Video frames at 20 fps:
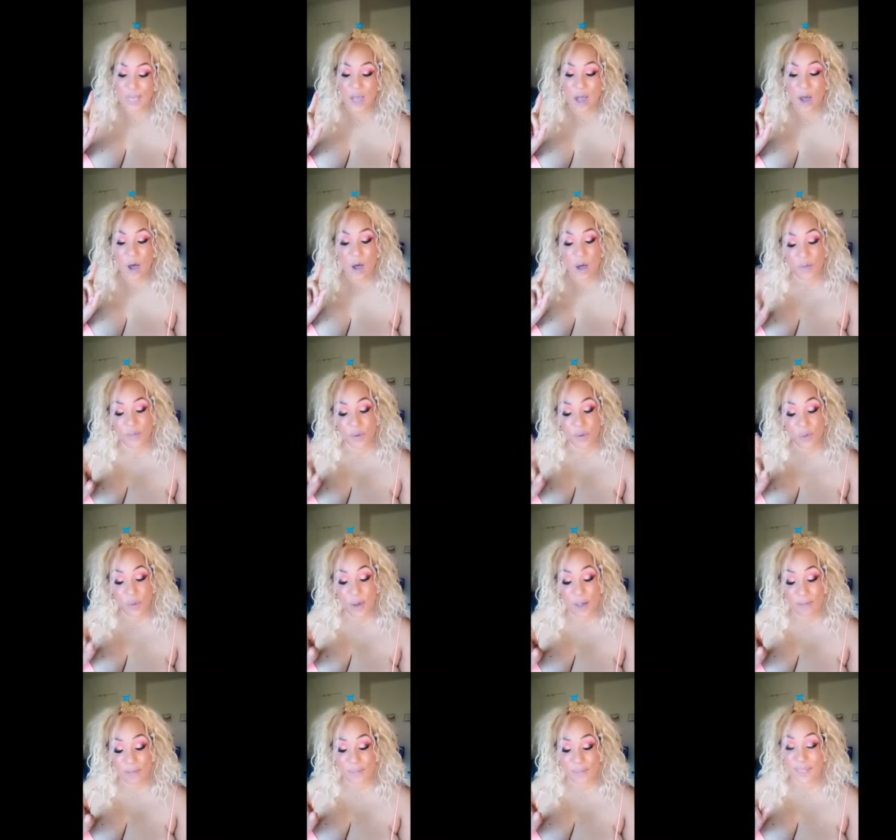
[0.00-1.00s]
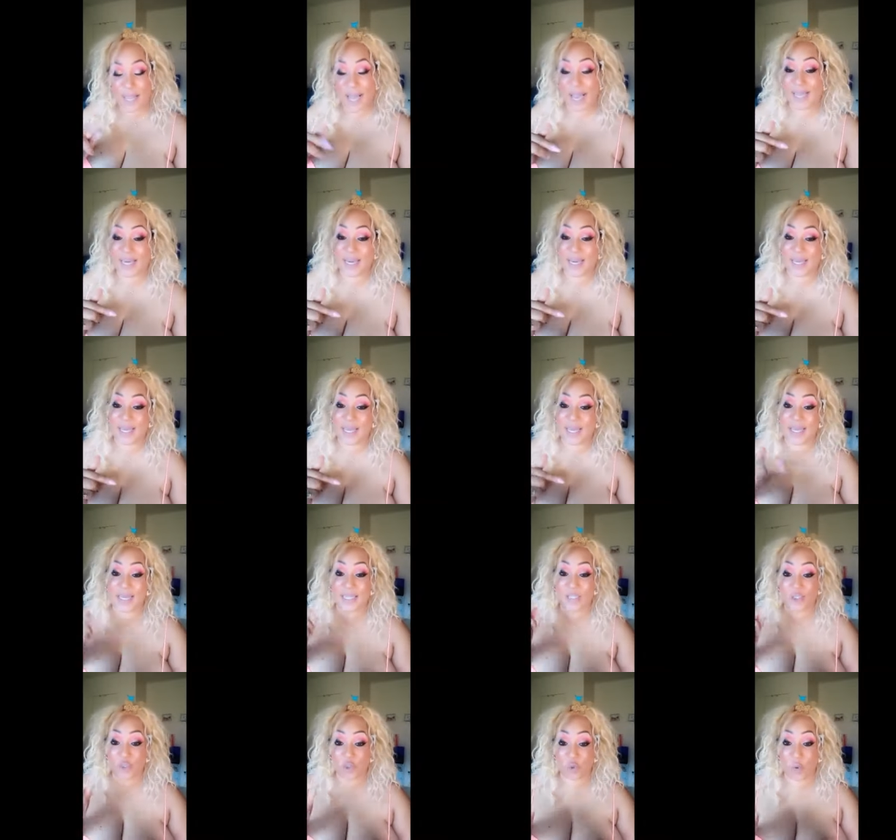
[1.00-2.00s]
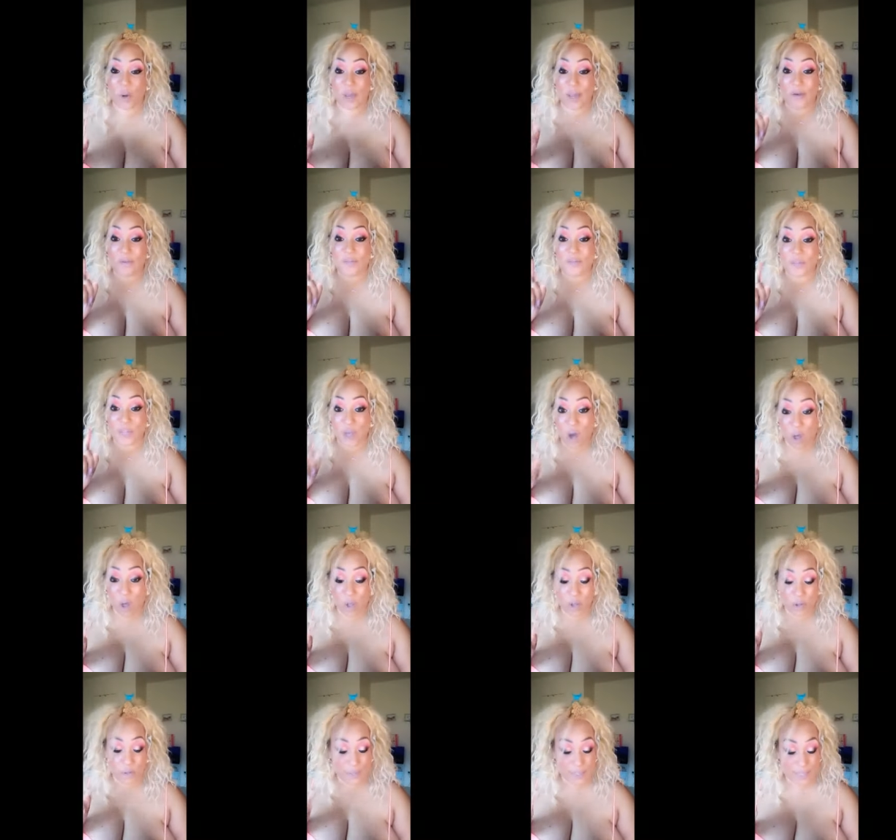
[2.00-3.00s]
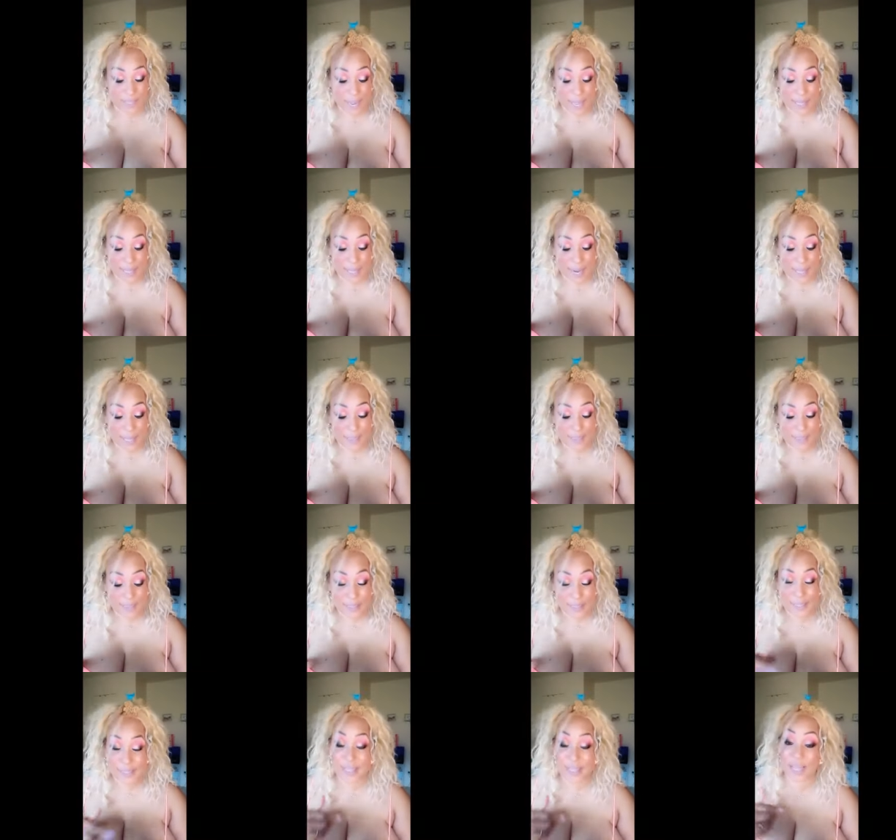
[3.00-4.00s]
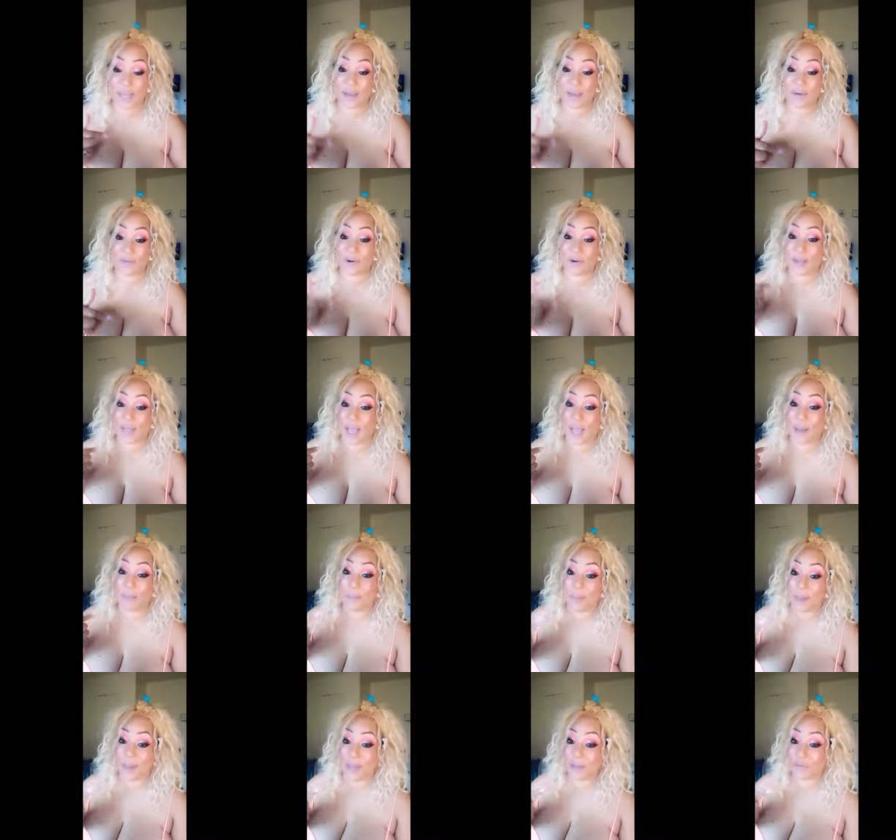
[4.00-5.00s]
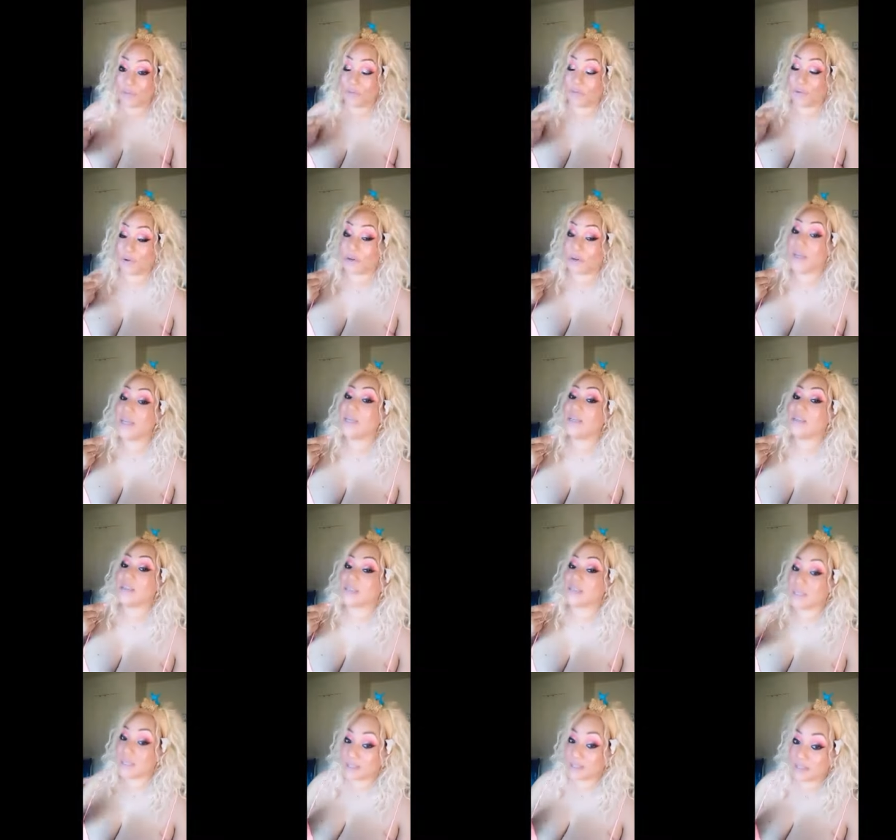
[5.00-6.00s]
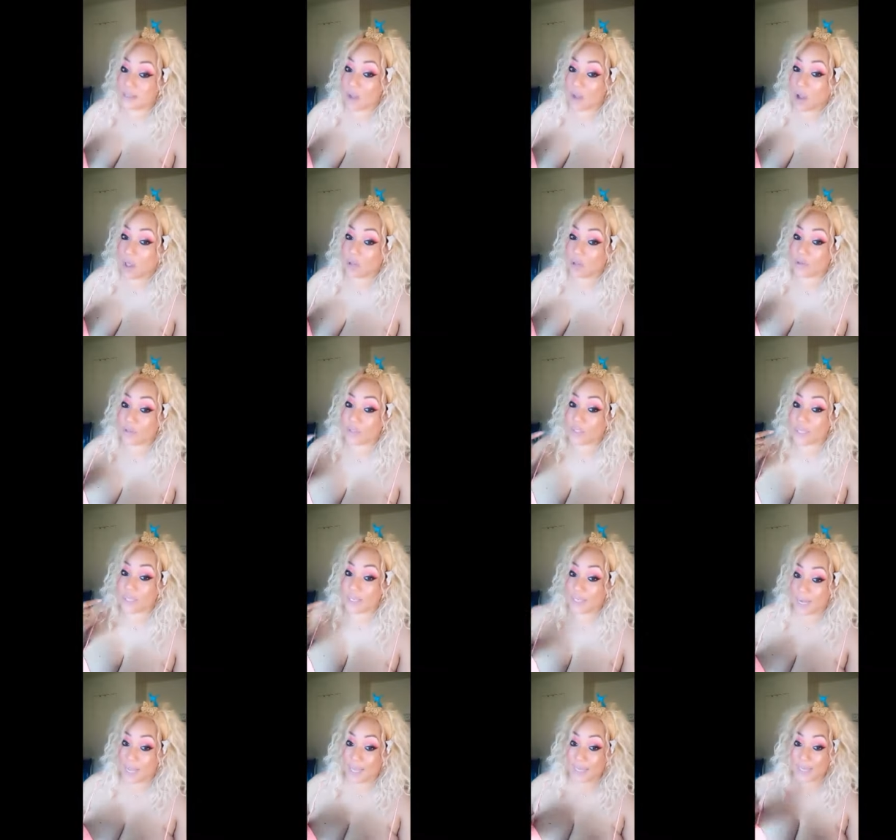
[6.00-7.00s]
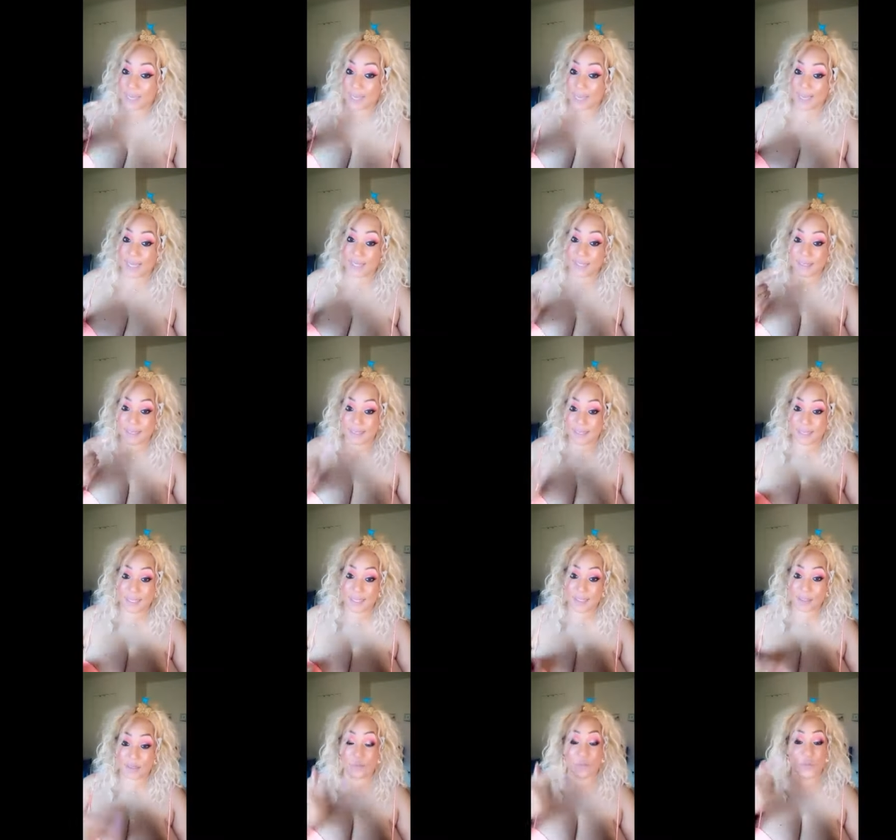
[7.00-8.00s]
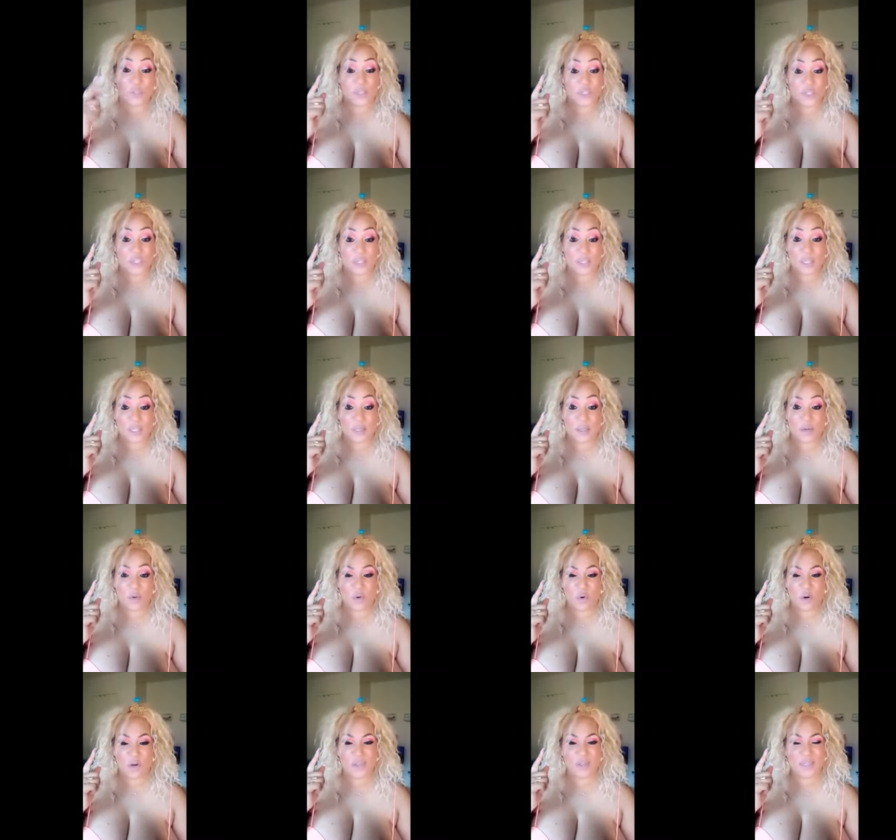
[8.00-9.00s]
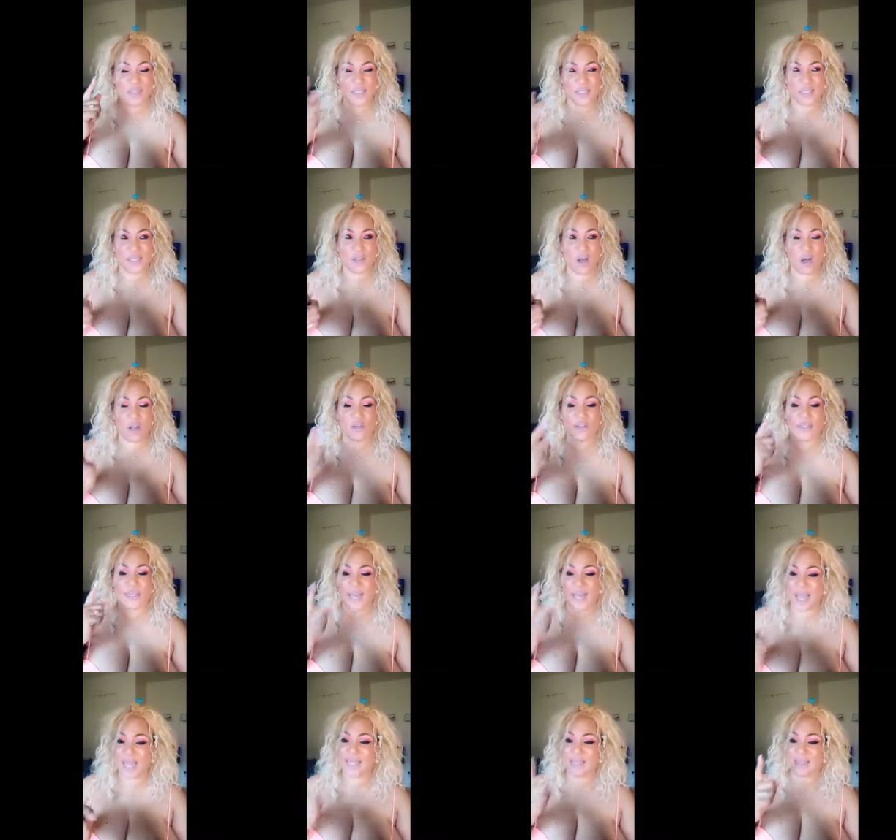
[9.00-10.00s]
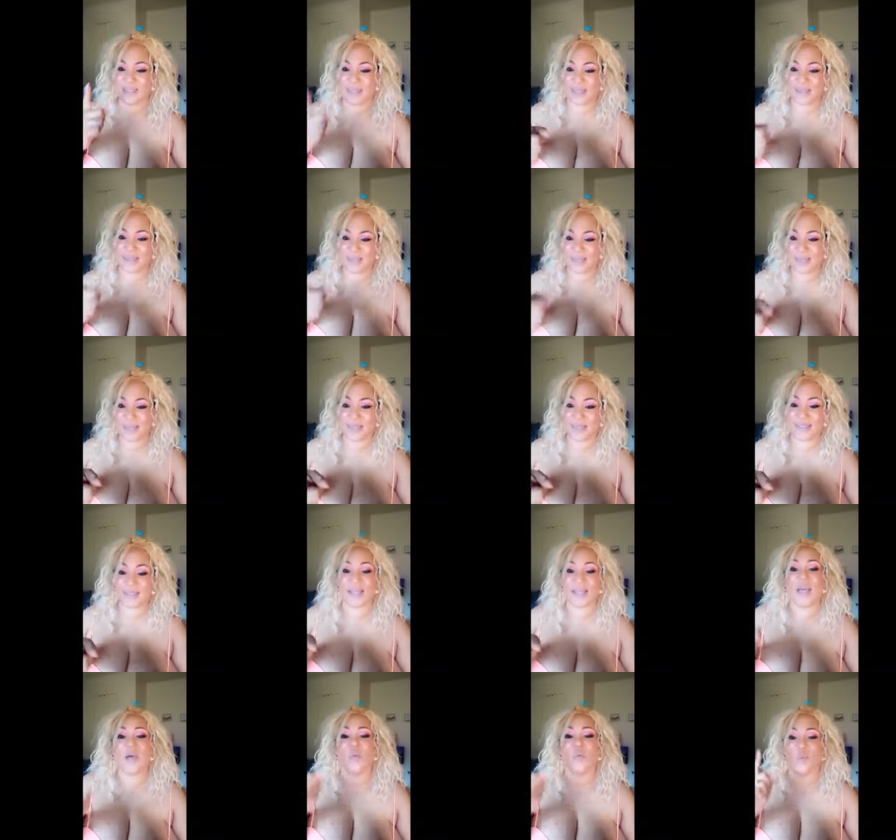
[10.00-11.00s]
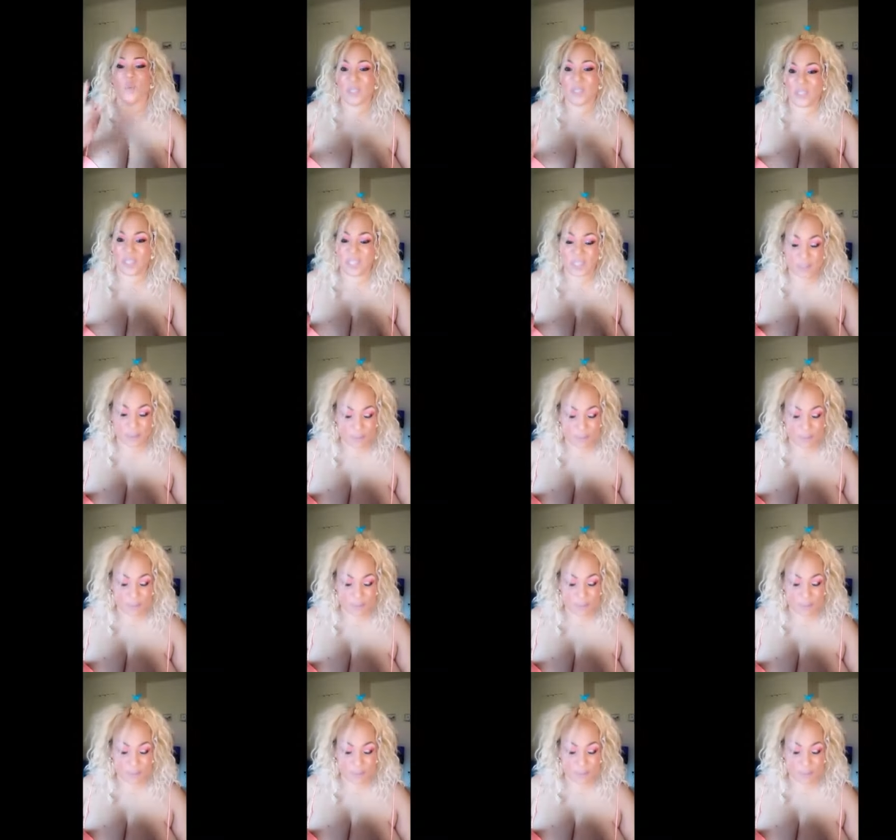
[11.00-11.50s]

on the website, it is $12.99. However, I got mine for $6.98, which is or $6.86, which is